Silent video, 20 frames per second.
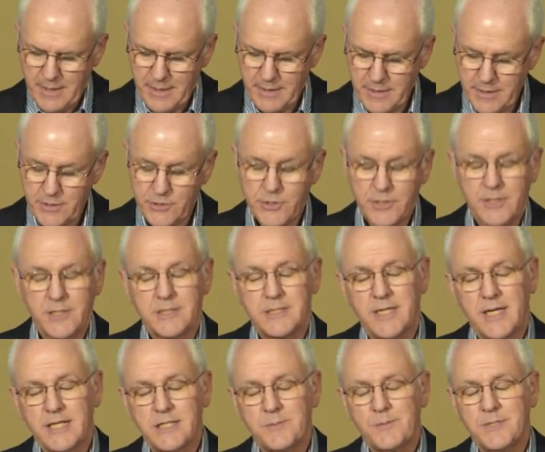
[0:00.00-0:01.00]
In addition,
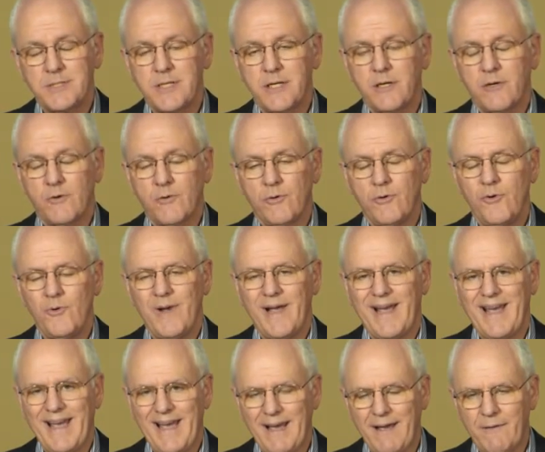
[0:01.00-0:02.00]
assessments that
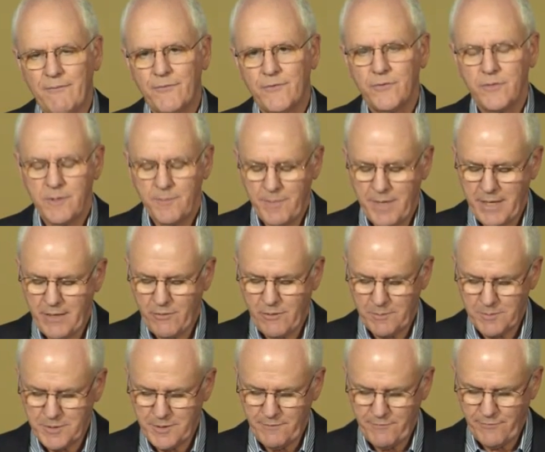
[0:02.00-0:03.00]
accrue after the
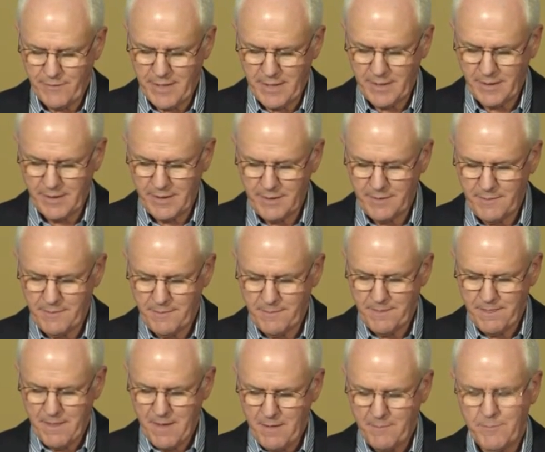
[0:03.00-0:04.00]
bankruptcy filing
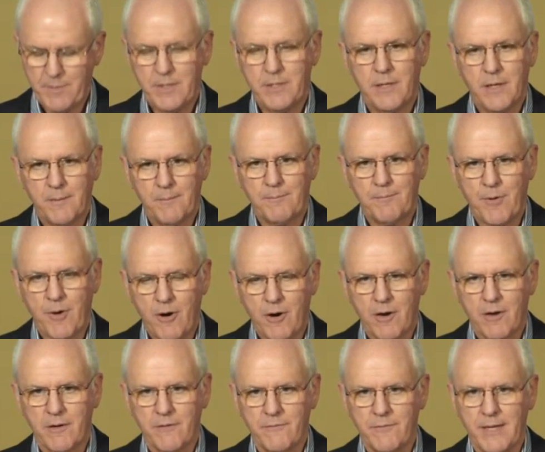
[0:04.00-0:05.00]
become
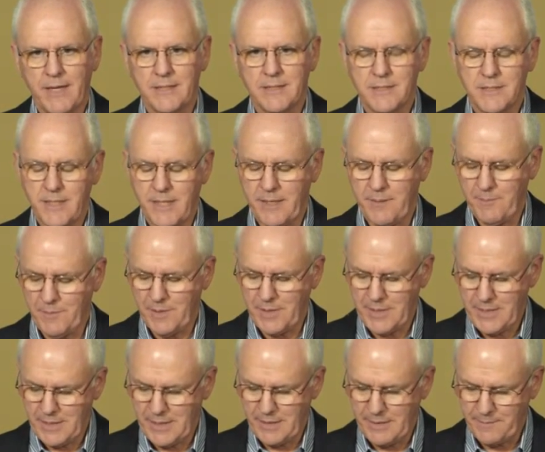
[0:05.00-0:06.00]
part of that same
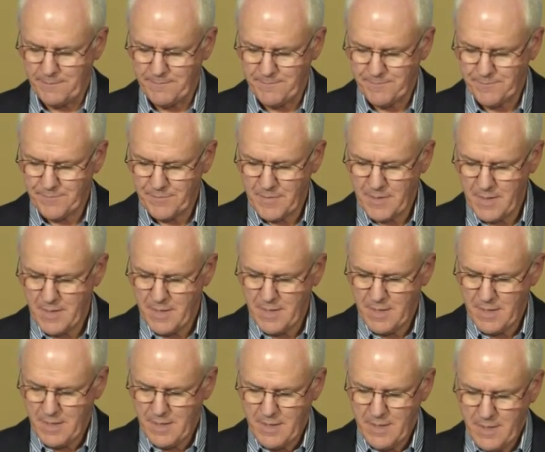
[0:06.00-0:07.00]
lien.
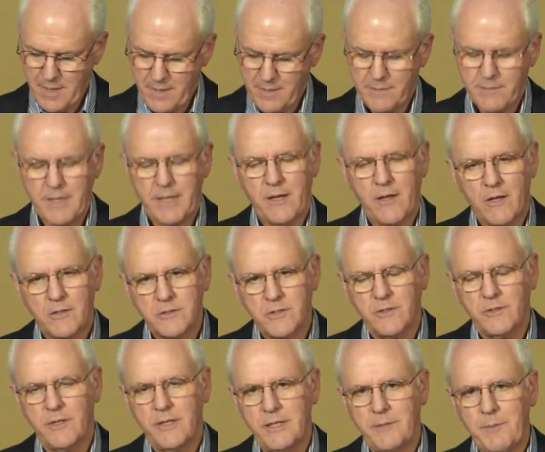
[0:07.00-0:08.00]
They
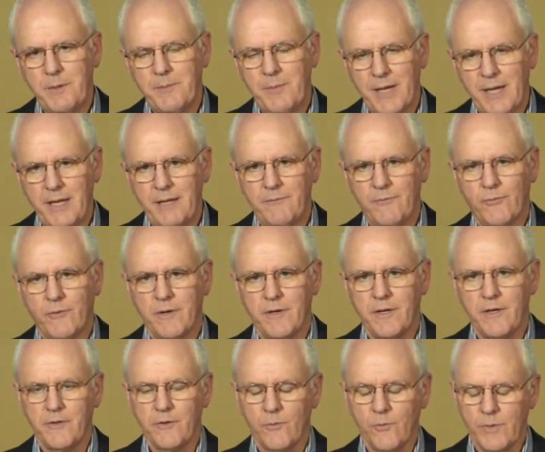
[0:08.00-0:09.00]
also need to be paid for
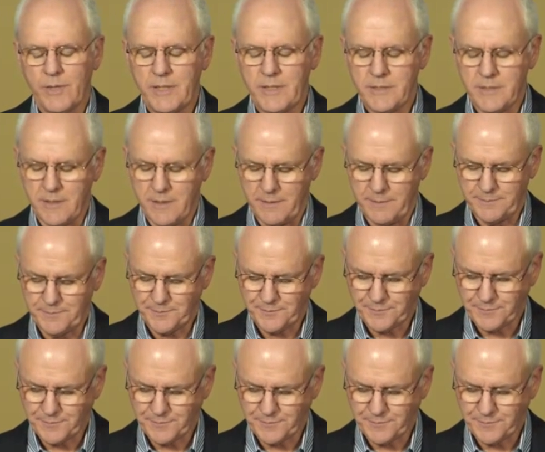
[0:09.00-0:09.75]
another reason.